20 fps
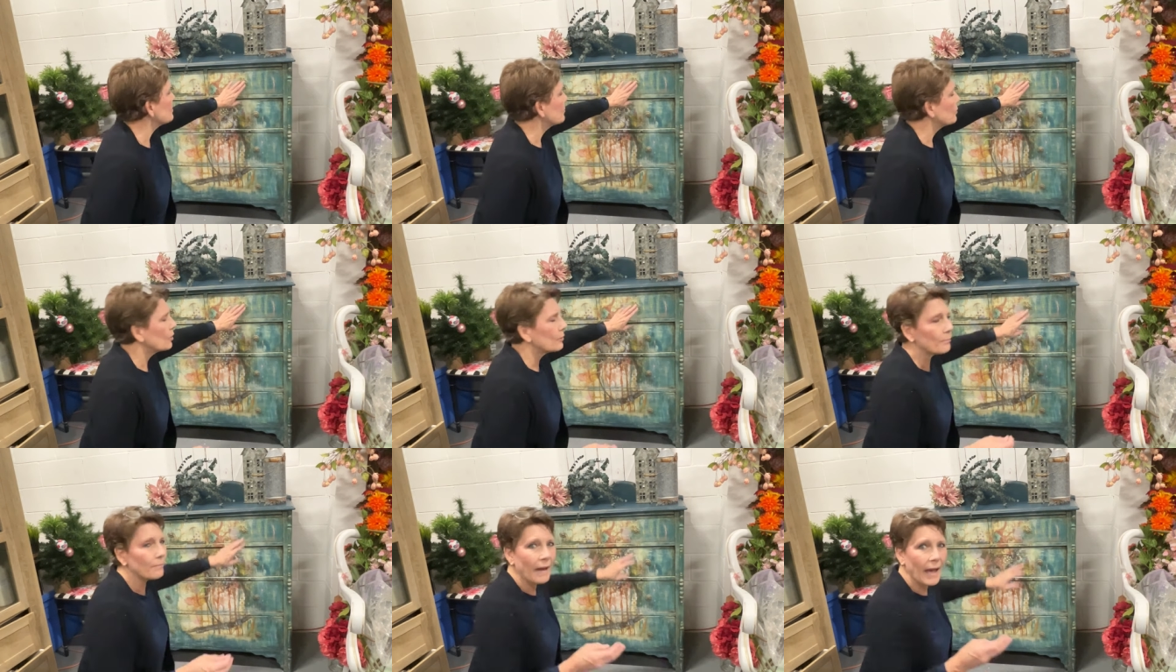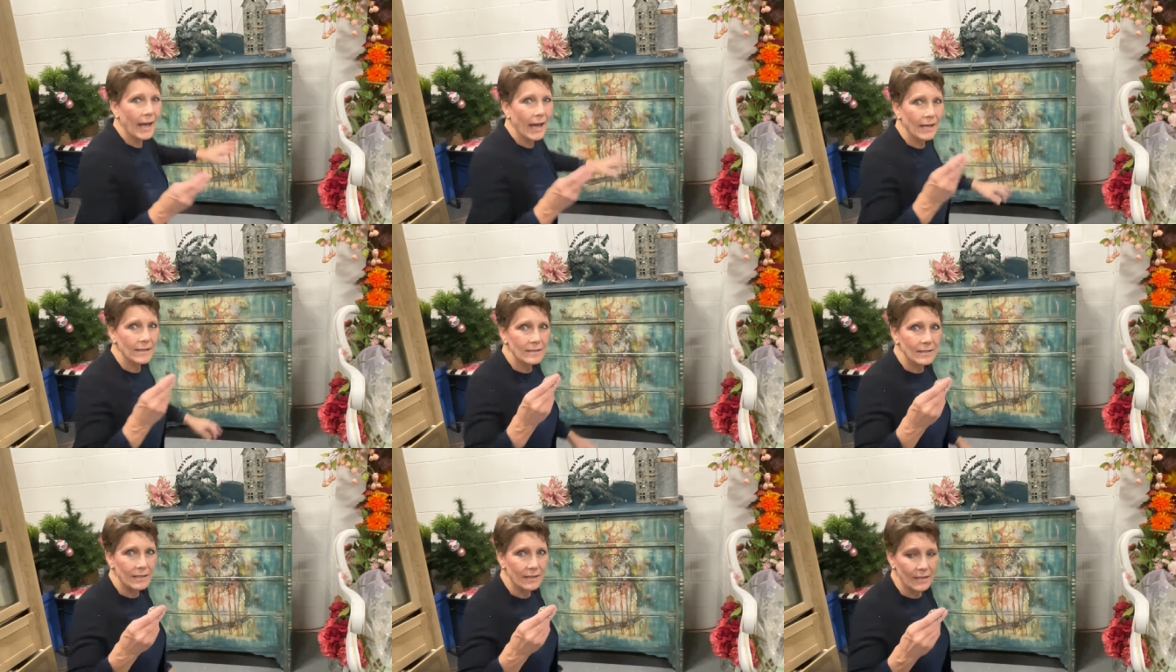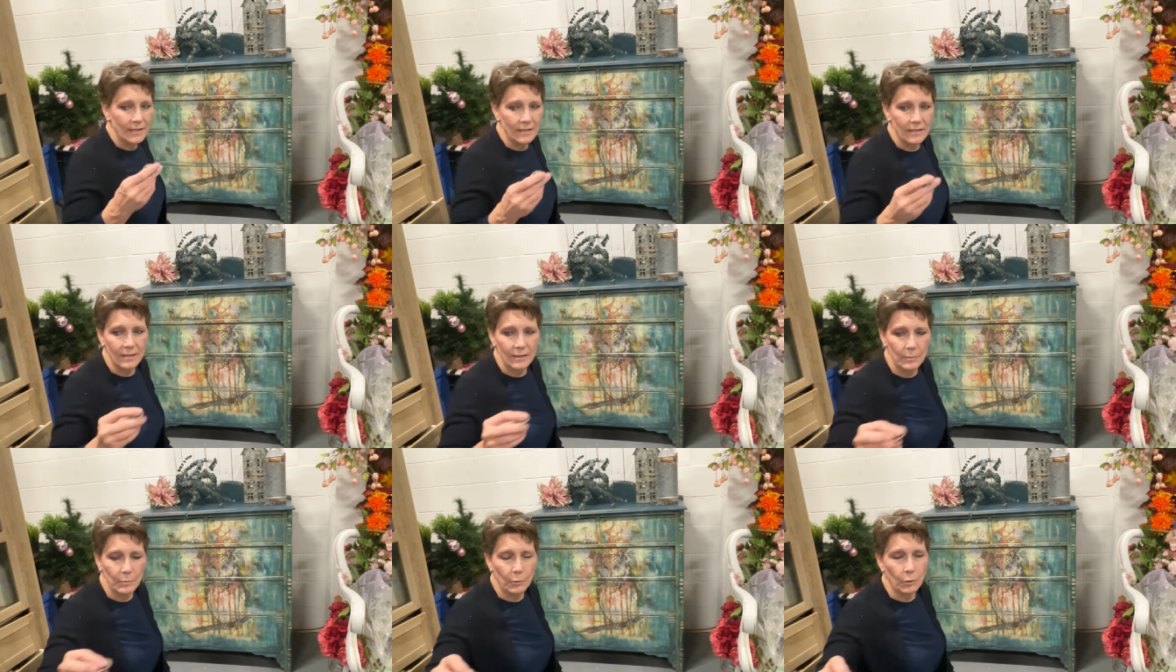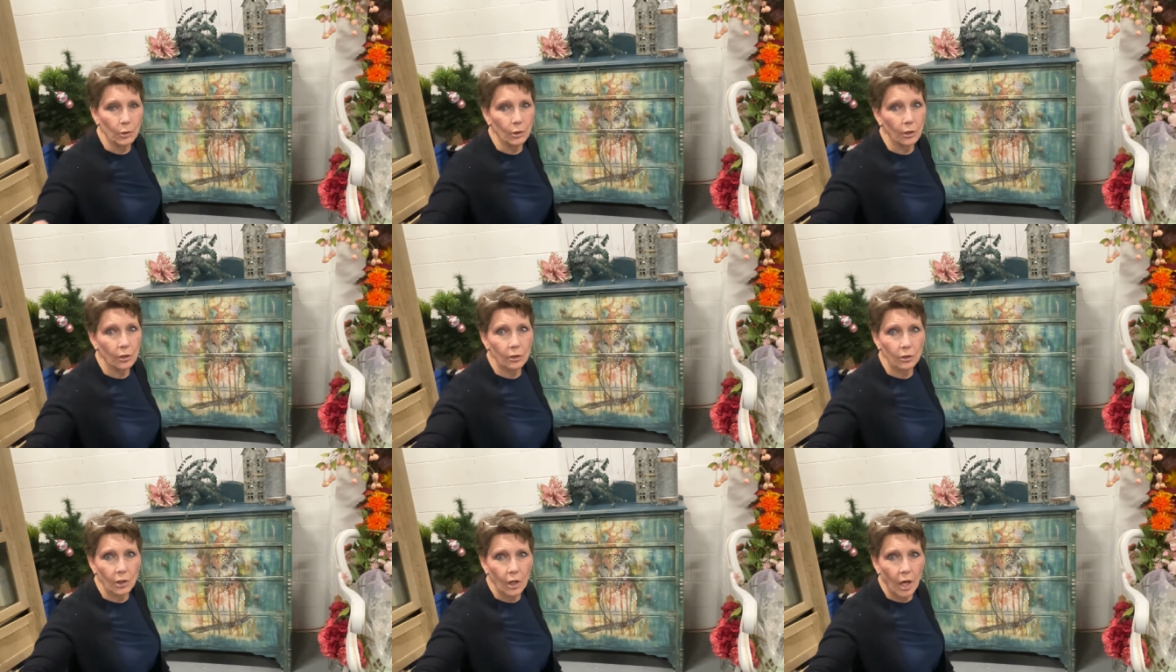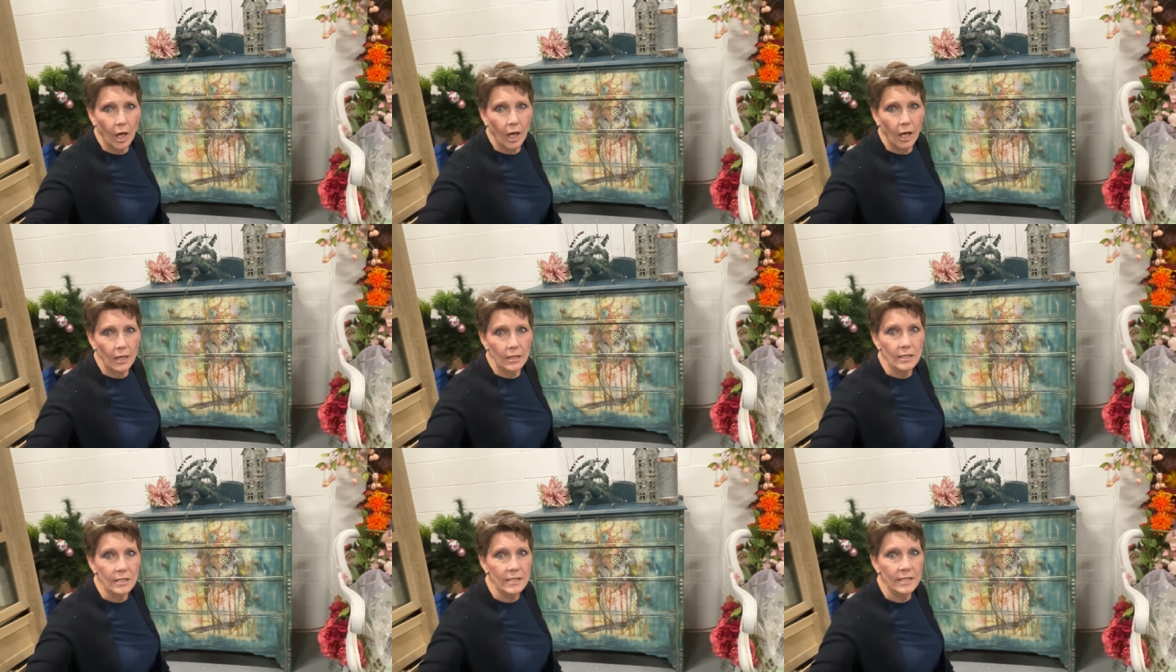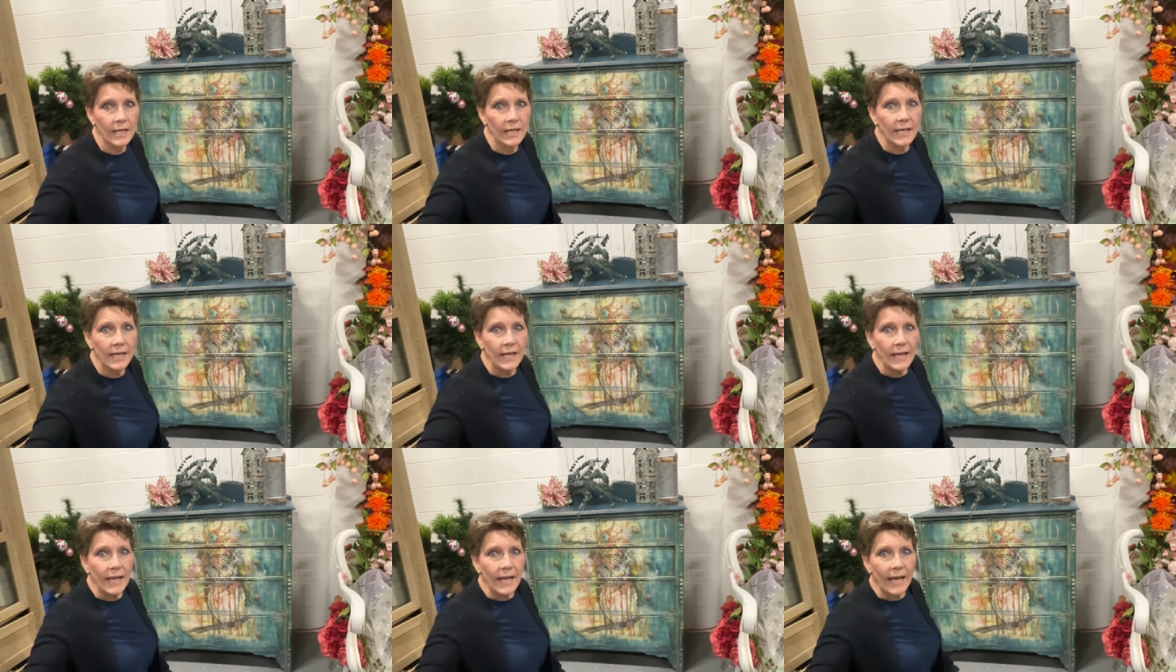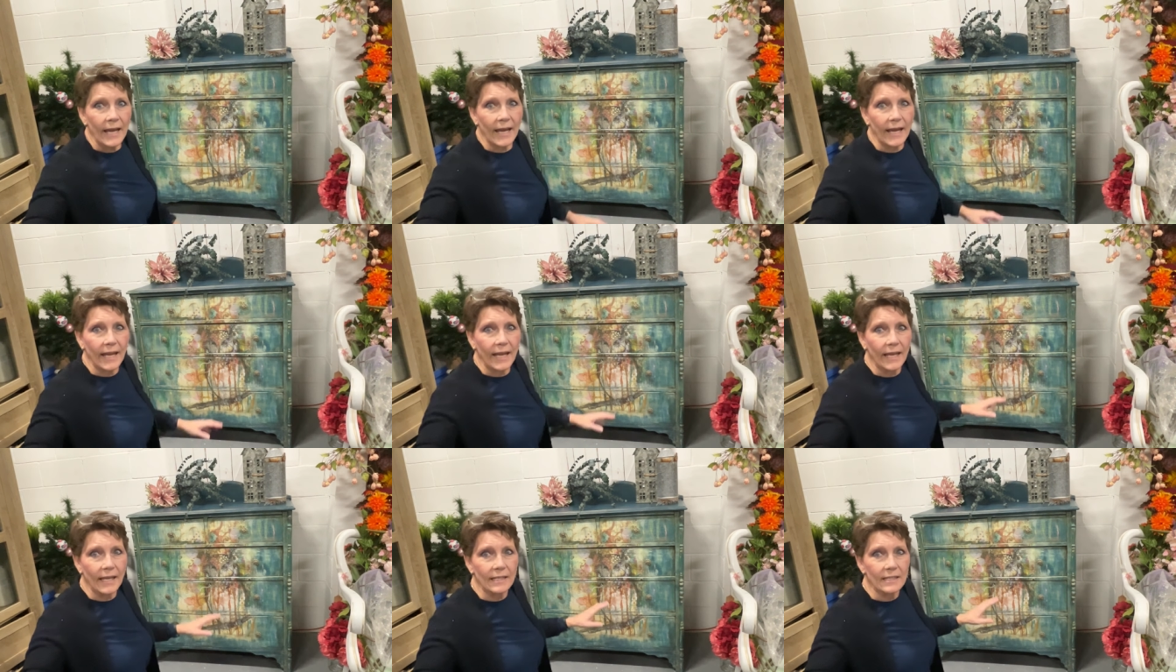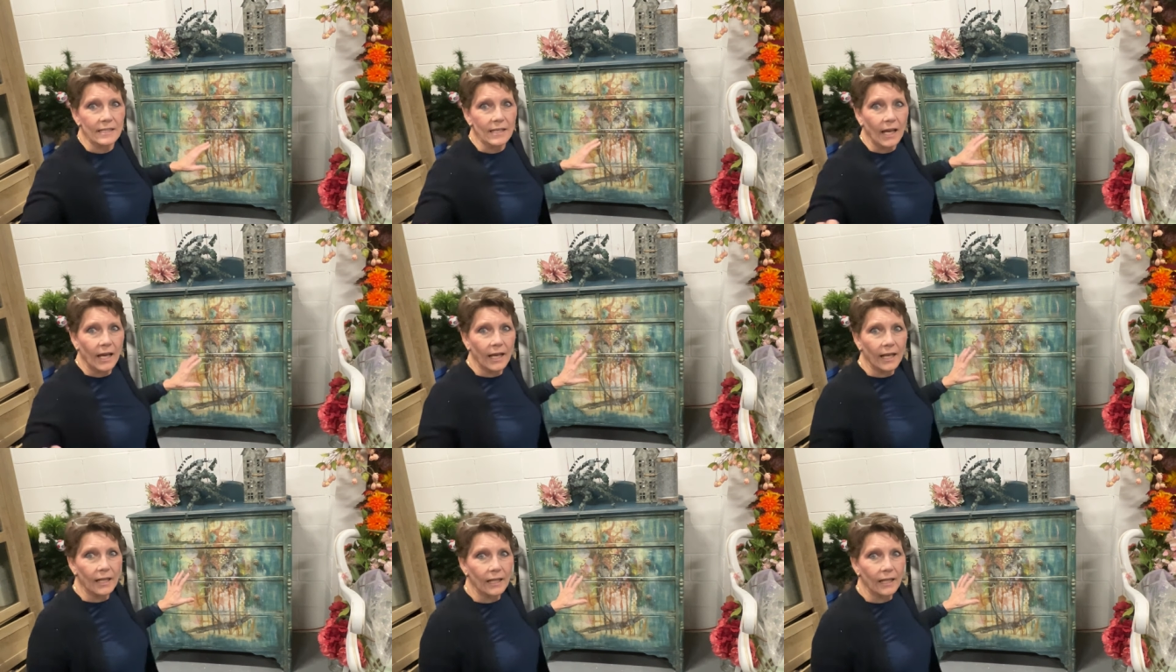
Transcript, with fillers: more matte, this is more gloss. And I